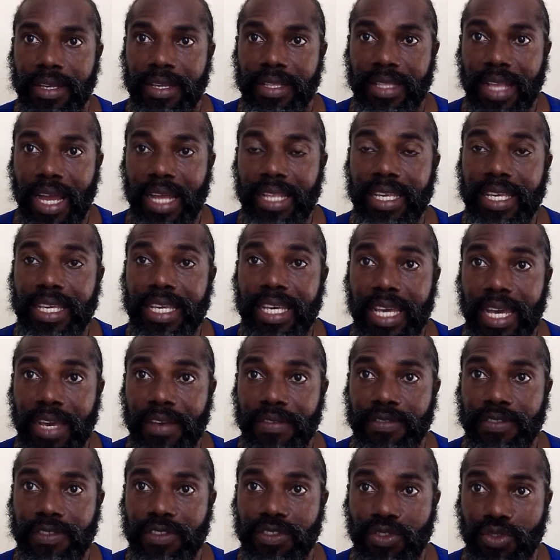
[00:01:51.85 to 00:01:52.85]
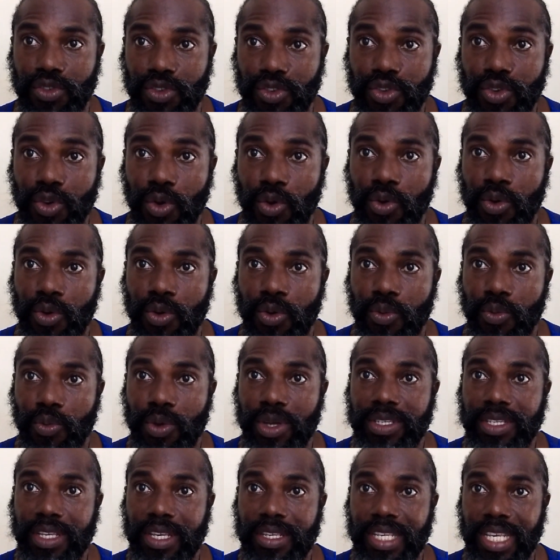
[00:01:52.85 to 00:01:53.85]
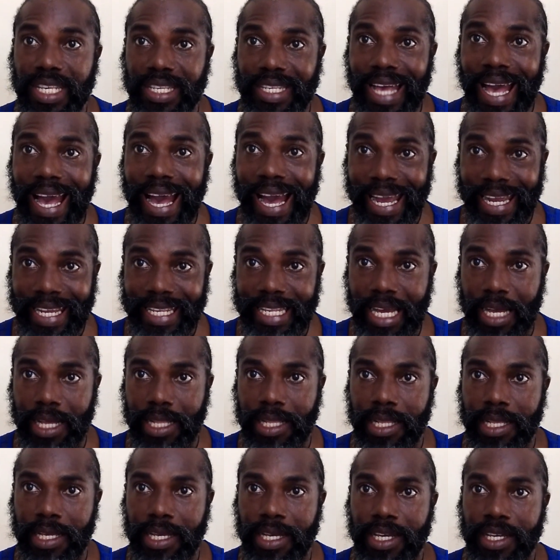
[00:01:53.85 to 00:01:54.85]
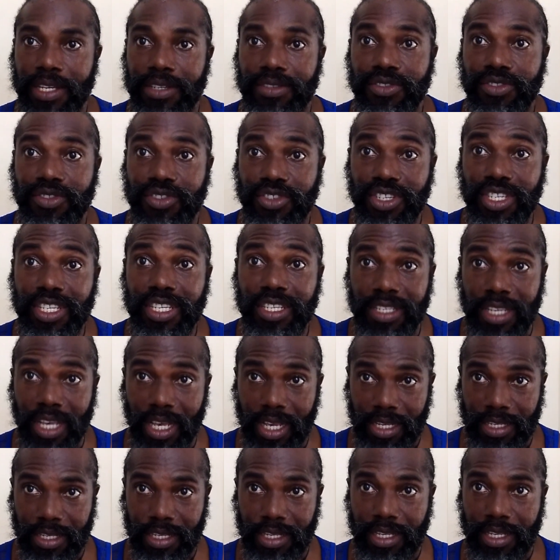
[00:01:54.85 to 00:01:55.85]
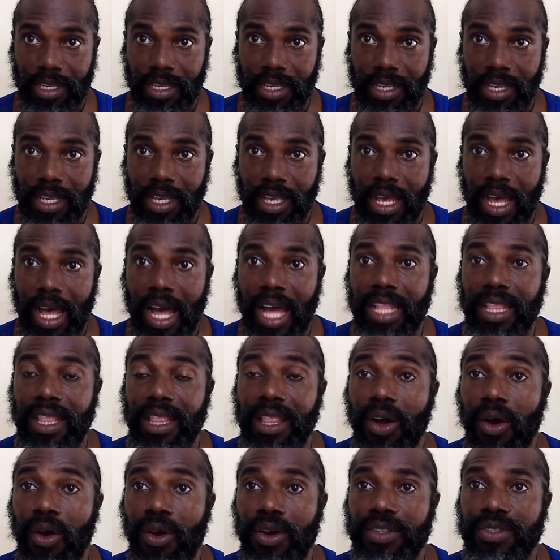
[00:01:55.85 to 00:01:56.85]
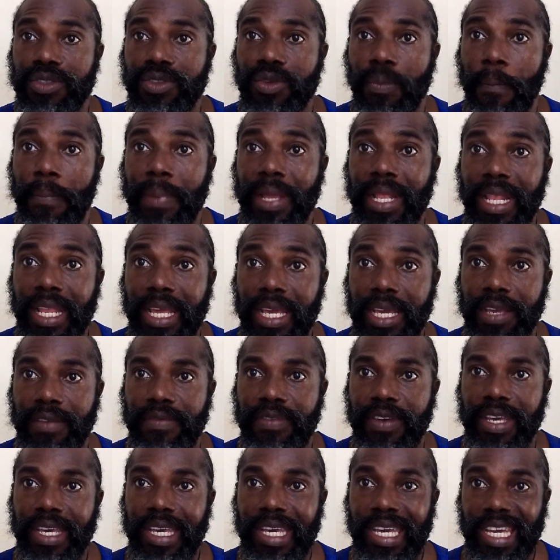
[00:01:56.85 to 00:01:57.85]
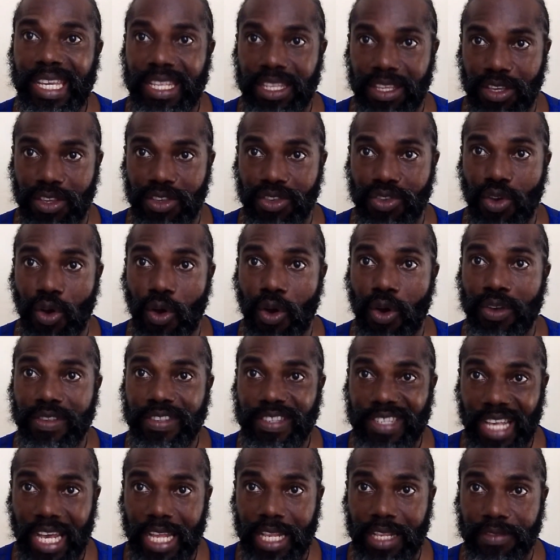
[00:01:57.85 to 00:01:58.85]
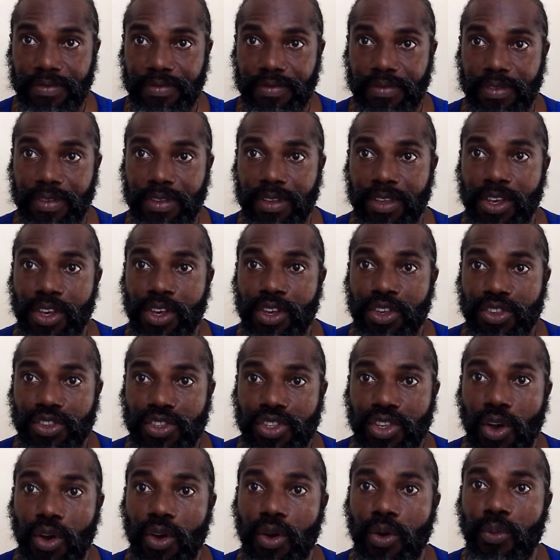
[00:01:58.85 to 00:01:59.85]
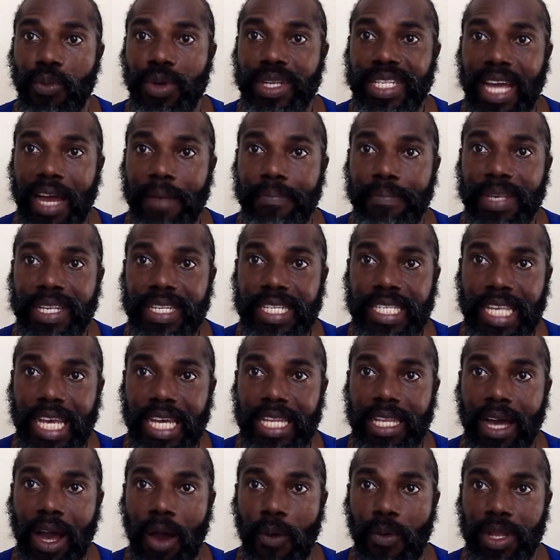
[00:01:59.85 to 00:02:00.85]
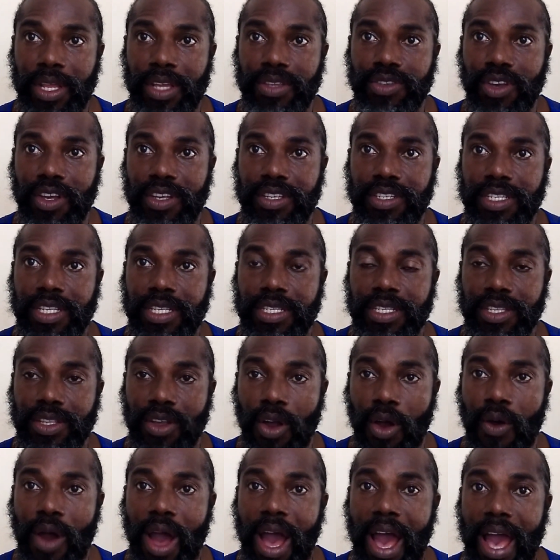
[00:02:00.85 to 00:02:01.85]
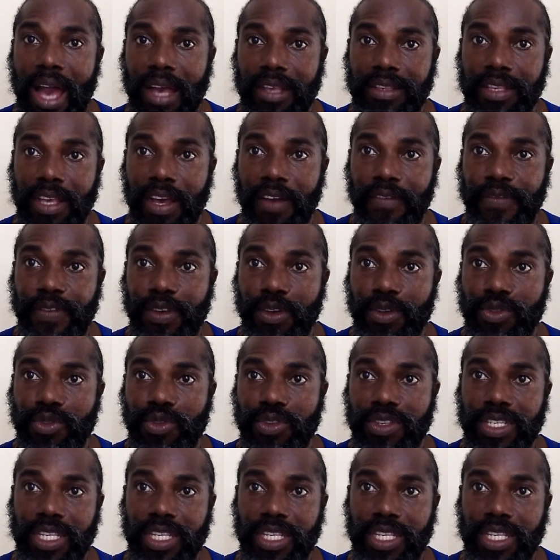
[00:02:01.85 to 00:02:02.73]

that he gives to you, which is his idol, Jesus, and learn to believe in yourself. So with that being said, I want to just now ask of you to